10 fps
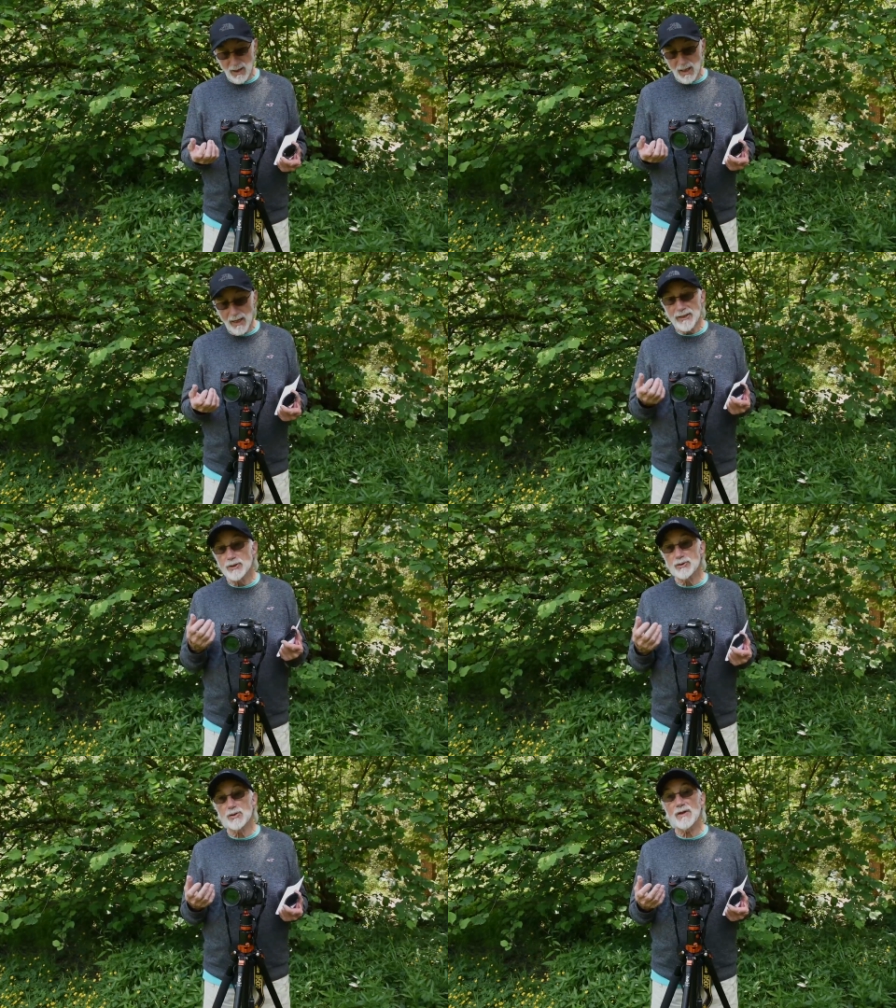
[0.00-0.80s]
and
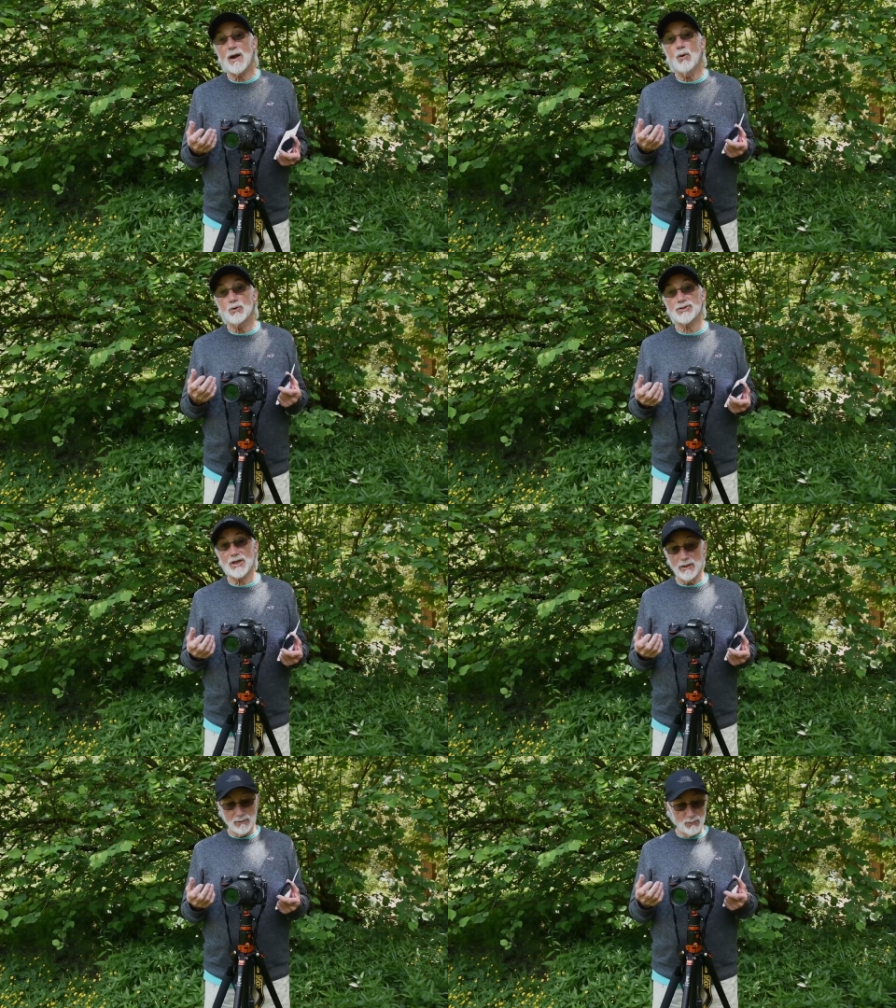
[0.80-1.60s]
you do that
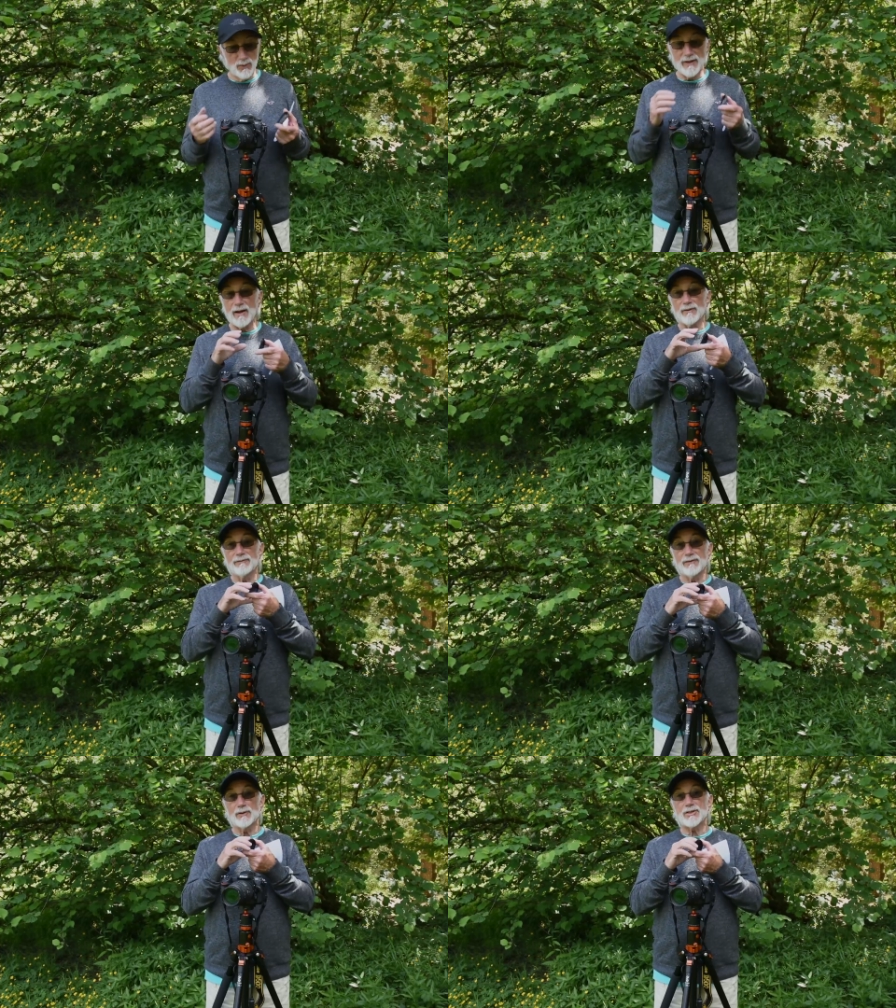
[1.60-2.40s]
also without the
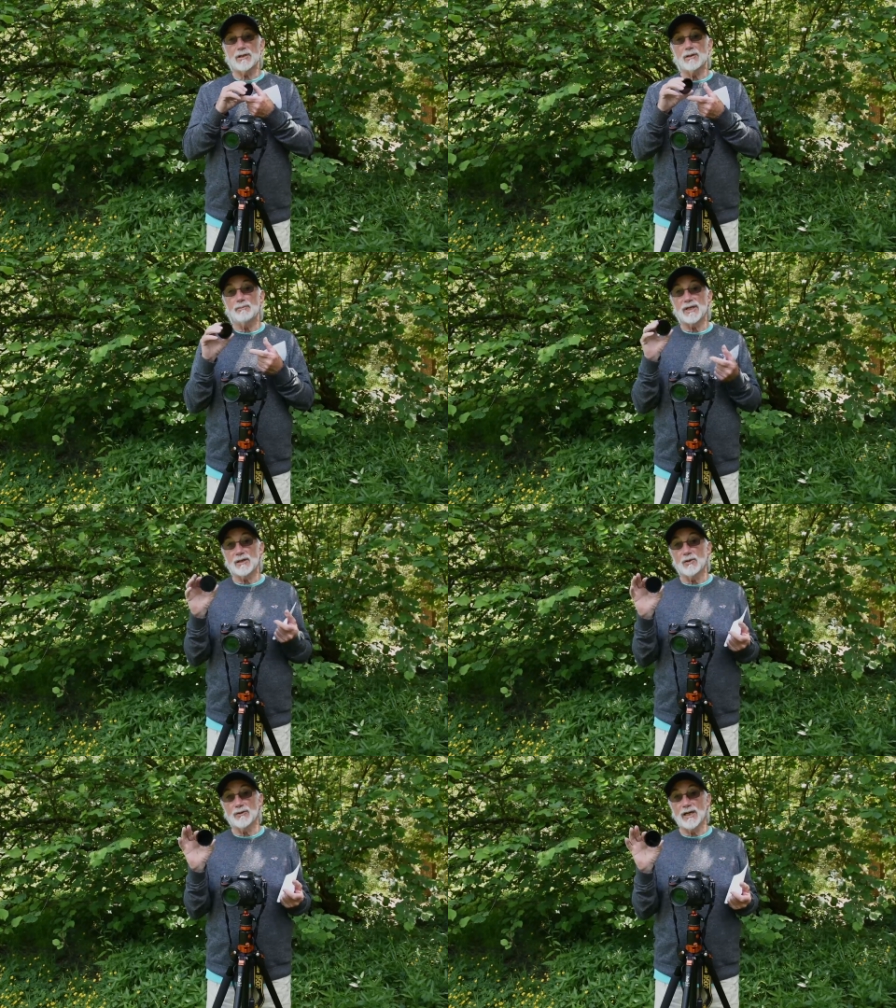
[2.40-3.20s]
filter
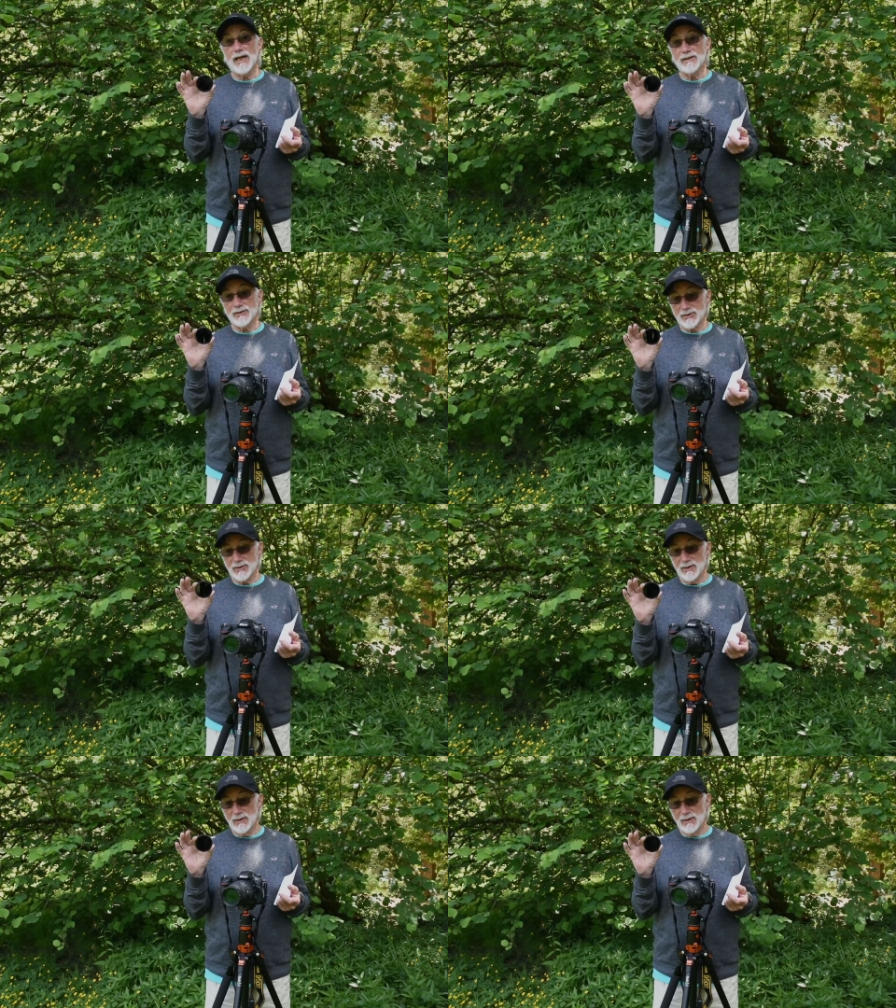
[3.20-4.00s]
being on the lens.